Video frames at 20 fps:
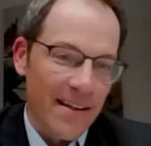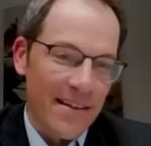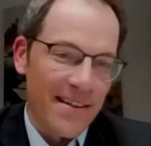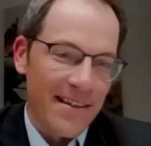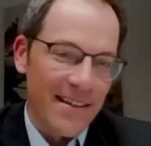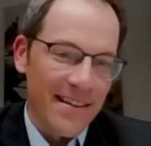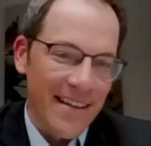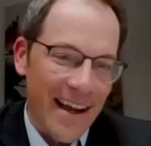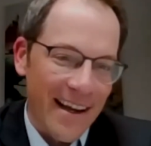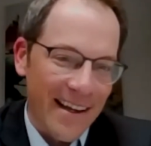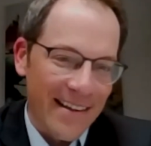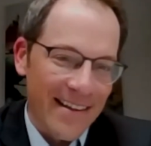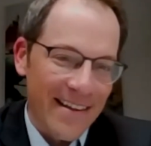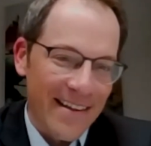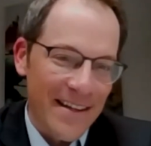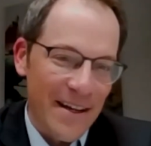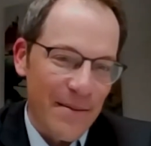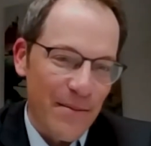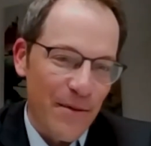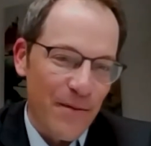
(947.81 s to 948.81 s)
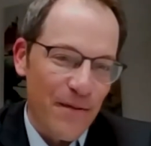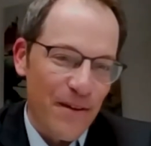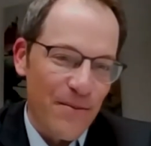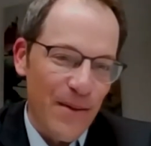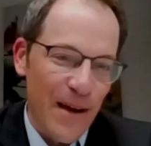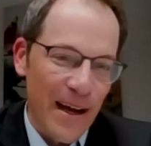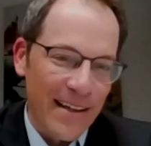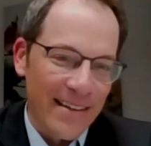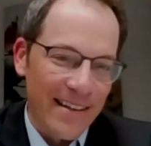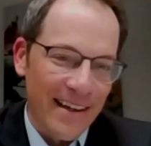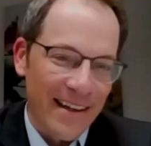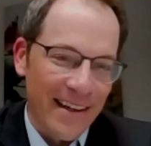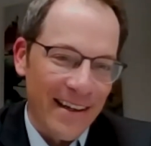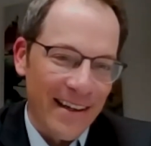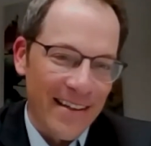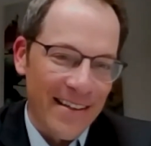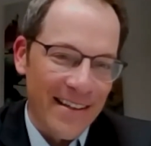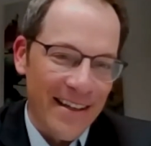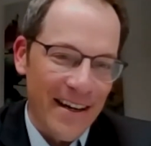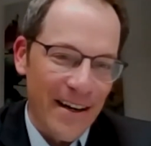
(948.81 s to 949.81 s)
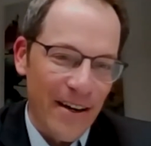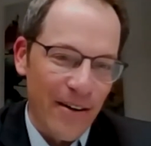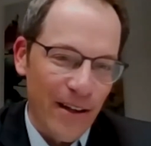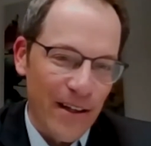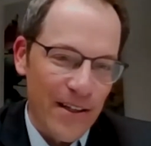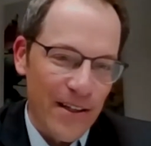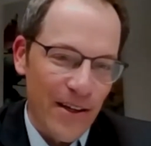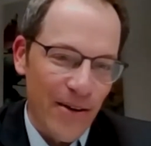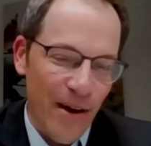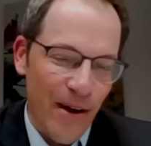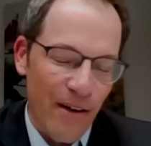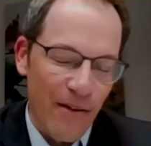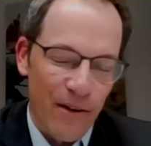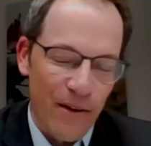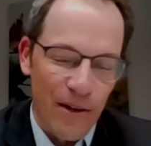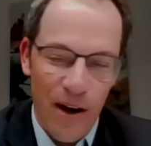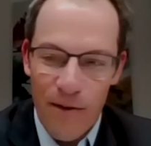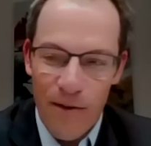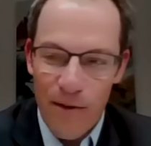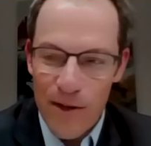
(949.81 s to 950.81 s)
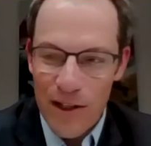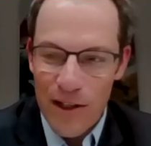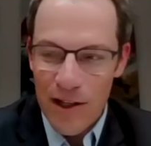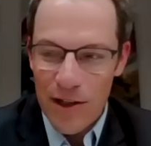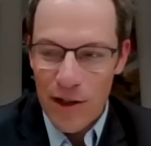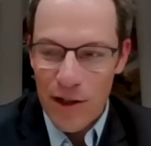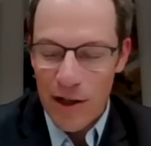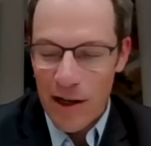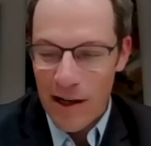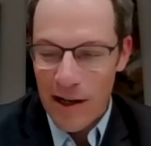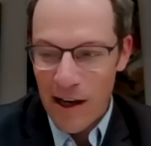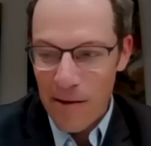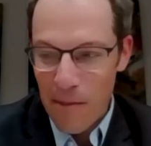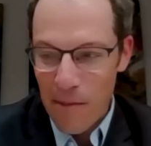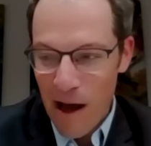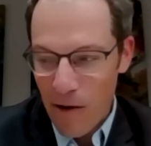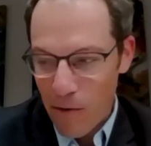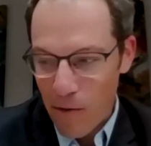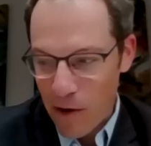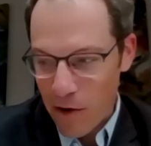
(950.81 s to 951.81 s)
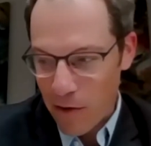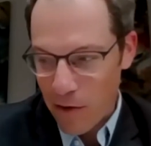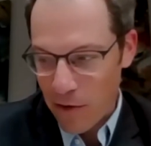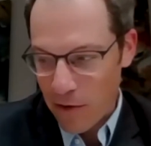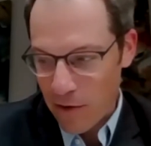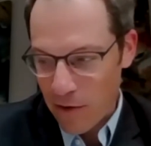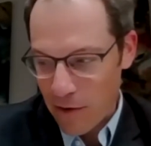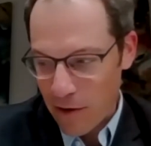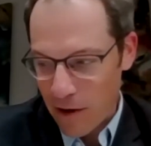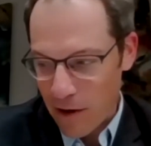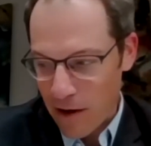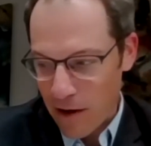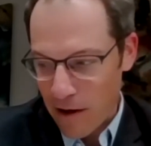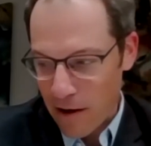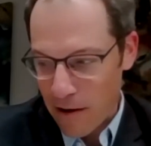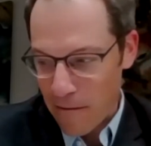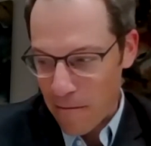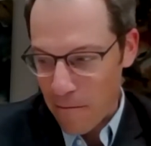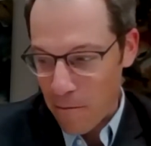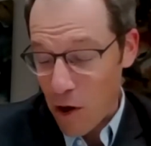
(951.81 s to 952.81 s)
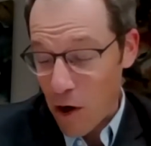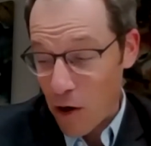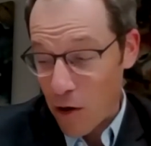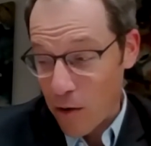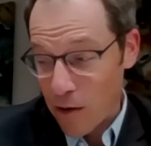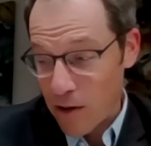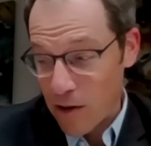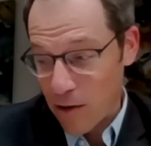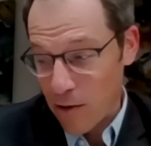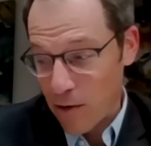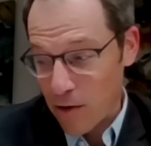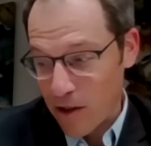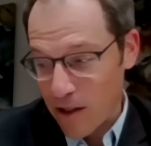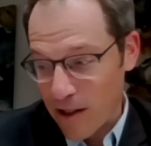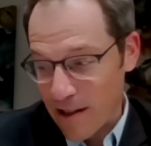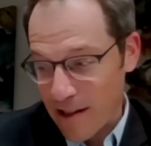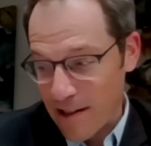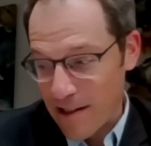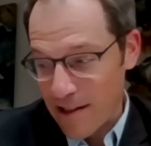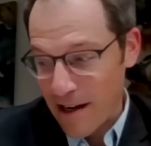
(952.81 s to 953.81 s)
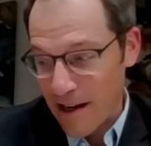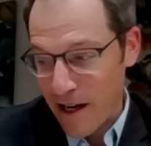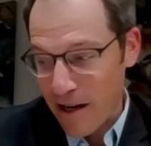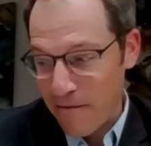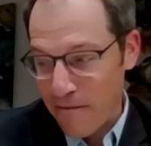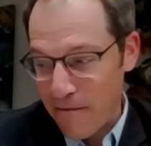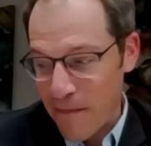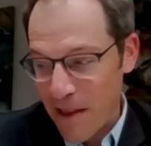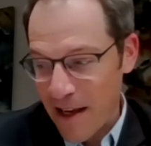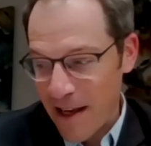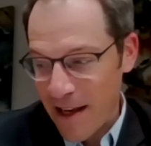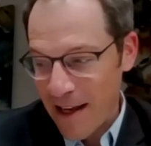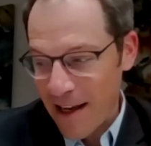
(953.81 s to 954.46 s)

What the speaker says: That's exactly the type of feedback that I like to hear. Let's go have a conversation. And I met with Mo and Tolga at the time,